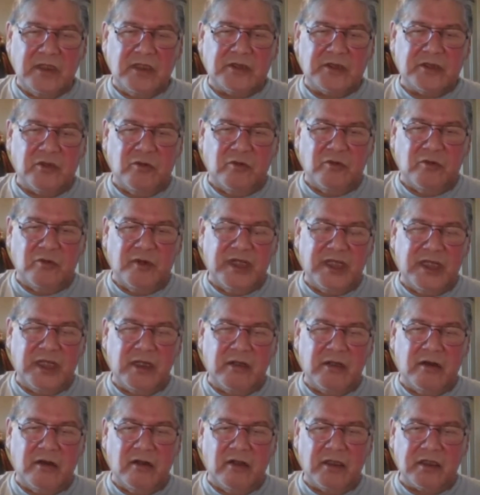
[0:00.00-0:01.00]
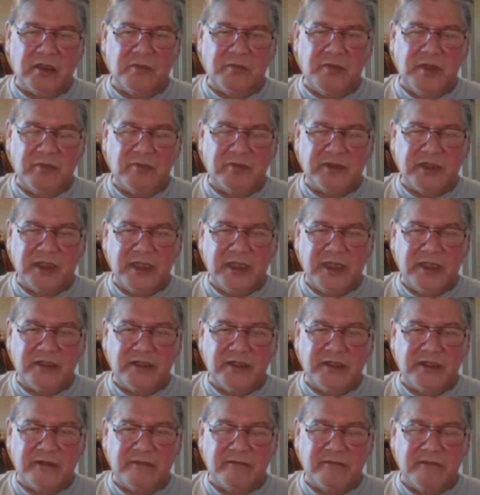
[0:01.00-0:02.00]
So when you get all the people
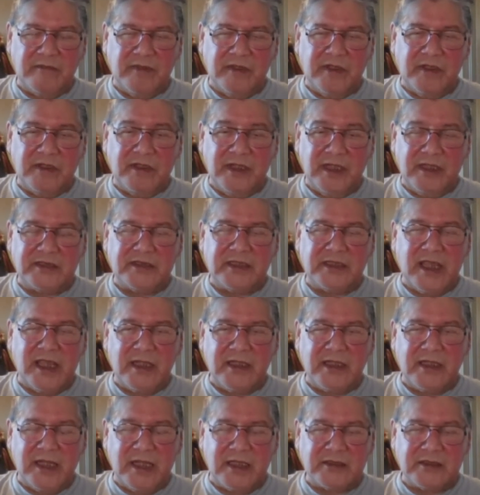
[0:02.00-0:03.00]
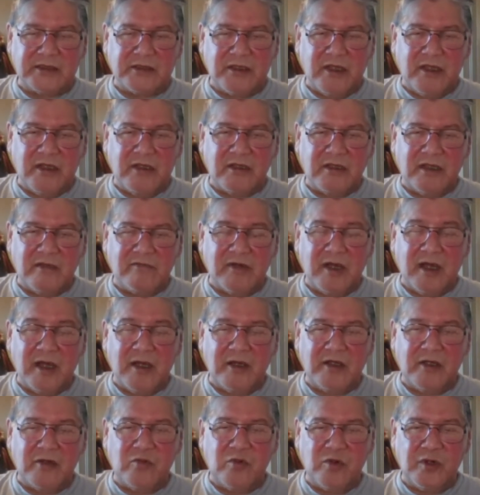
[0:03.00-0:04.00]
together, they sang that song of
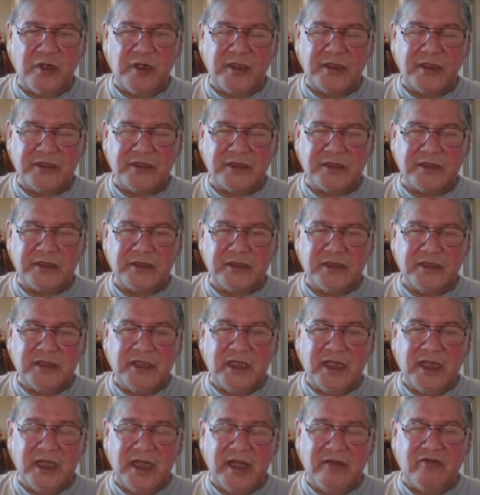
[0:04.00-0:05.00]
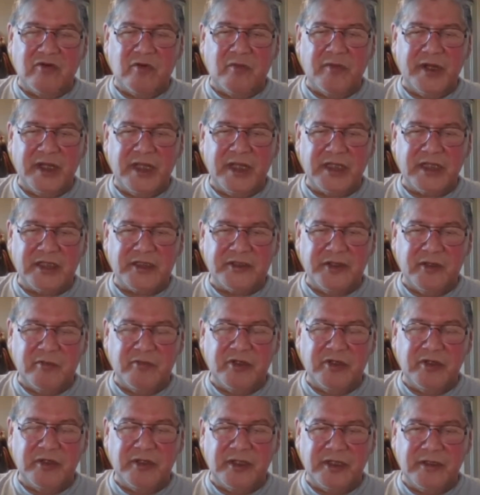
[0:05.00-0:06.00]
100 words and everybody
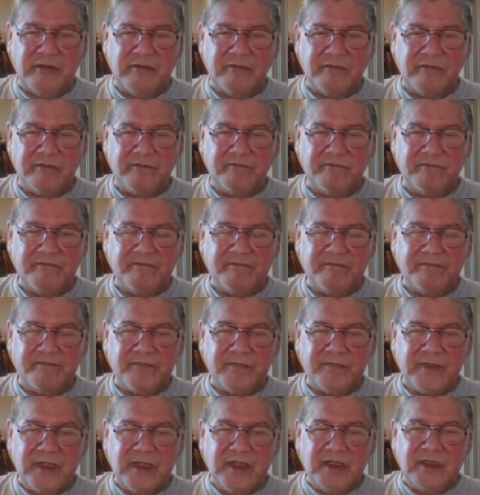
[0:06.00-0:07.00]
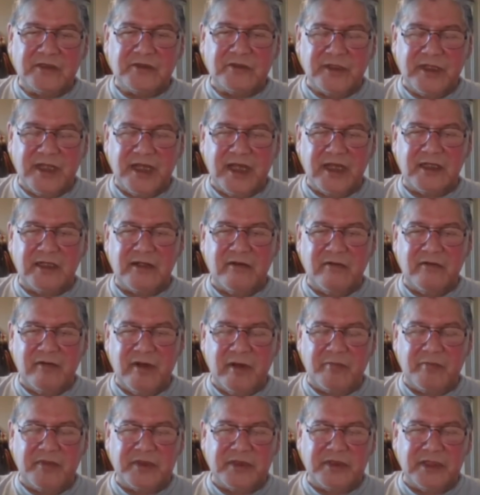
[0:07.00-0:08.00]
contributed. So that
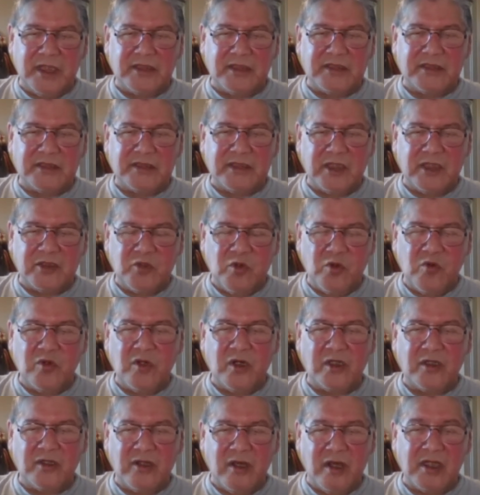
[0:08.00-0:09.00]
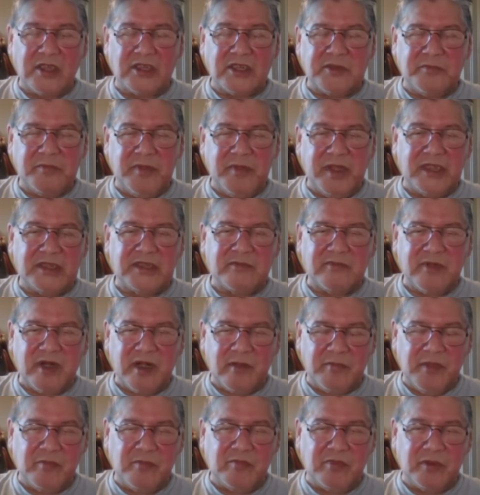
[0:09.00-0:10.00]
represents the total knowledge base of our
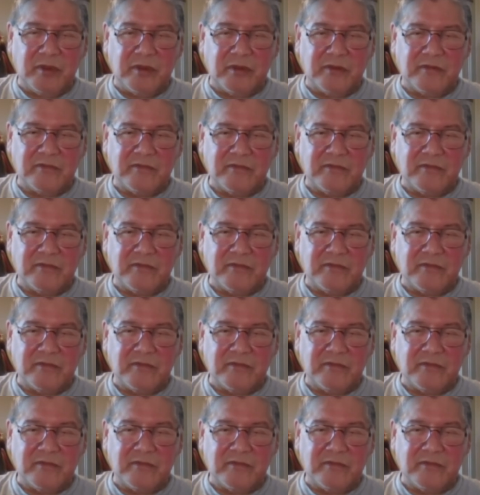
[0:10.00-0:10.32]
people,